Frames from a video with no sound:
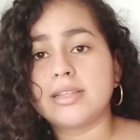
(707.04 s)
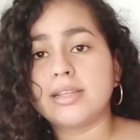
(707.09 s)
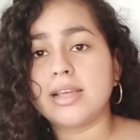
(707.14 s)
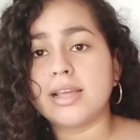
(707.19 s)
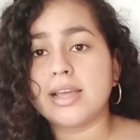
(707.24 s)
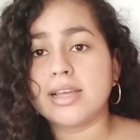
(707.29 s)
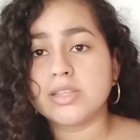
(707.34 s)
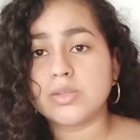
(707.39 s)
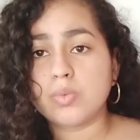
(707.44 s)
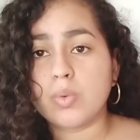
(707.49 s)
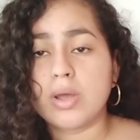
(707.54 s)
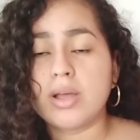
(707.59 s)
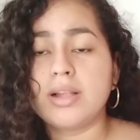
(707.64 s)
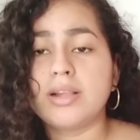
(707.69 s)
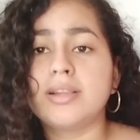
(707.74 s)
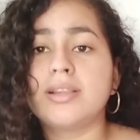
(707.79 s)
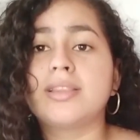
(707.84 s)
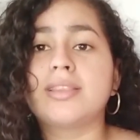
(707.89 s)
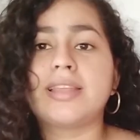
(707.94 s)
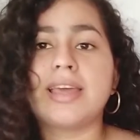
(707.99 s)
As
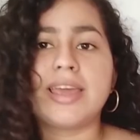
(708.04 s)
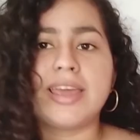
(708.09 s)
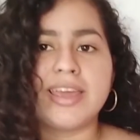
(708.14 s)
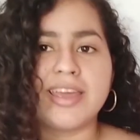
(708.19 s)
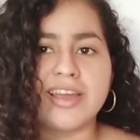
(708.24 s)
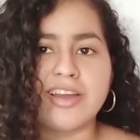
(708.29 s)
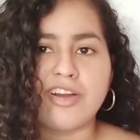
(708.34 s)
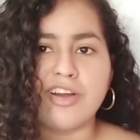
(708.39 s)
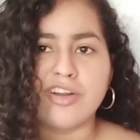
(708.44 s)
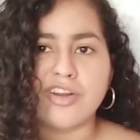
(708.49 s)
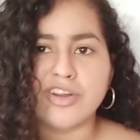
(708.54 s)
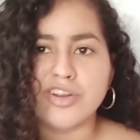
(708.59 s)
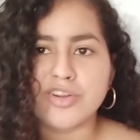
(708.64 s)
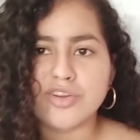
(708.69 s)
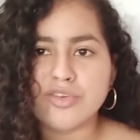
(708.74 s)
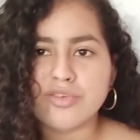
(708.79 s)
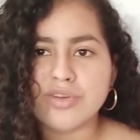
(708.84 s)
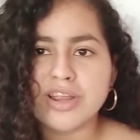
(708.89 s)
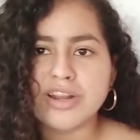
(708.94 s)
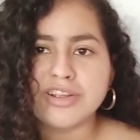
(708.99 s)
well, they are a
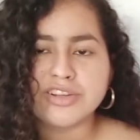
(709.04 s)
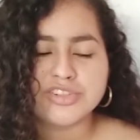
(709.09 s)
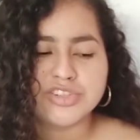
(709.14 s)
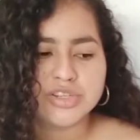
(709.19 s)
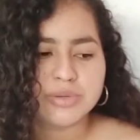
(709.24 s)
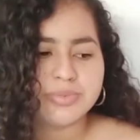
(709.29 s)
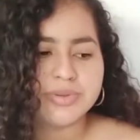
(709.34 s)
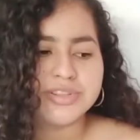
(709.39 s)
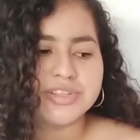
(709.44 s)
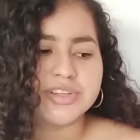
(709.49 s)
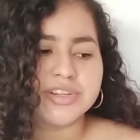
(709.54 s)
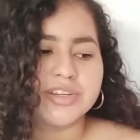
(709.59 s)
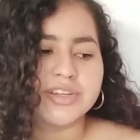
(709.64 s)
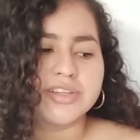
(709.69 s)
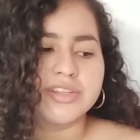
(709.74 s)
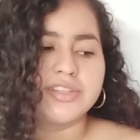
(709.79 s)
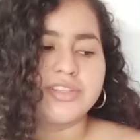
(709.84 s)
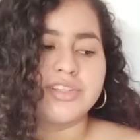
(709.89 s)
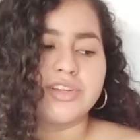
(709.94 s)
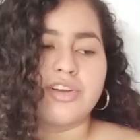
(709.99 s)
great contributor
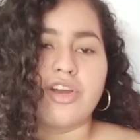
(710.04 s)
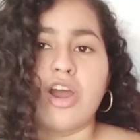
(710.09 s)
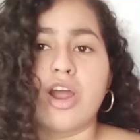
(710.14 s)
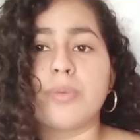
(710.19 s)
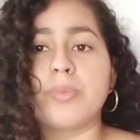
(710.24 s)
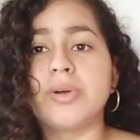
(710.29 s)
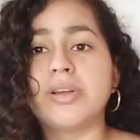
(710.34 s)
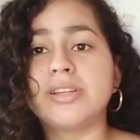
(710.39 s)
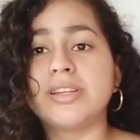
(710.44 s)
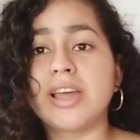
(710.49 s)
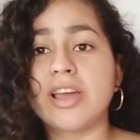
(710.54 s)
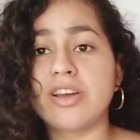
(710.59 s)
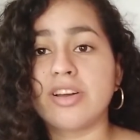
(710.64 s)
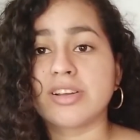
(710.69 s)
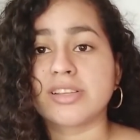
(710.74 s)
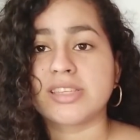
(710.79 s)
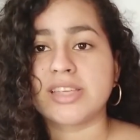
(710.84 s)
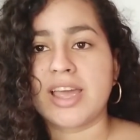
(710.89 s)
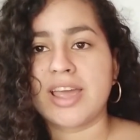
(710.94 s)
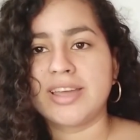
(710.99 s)
to carbon
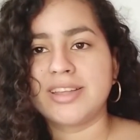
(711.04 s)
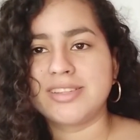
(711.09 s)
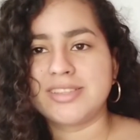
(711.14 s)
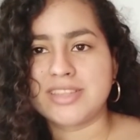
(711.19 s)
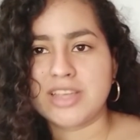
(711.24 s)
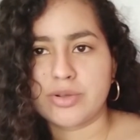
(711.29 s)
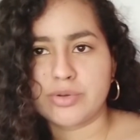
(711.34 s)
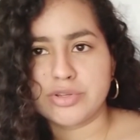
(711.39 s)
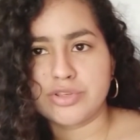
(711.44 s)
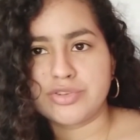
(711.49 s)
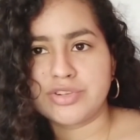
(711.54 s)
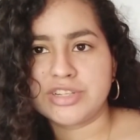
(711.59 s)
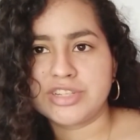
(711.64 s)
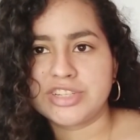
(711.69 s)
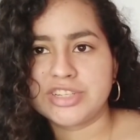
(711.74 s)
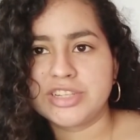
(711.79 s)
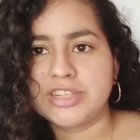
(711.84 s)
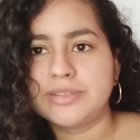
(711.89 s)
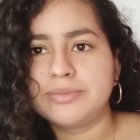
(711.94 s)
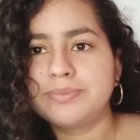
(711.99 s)
dioxide
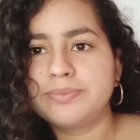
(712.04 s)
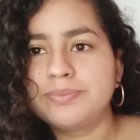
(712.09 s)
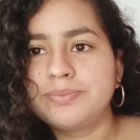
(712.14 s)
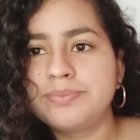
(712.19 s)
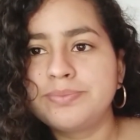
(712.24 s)
sequestration.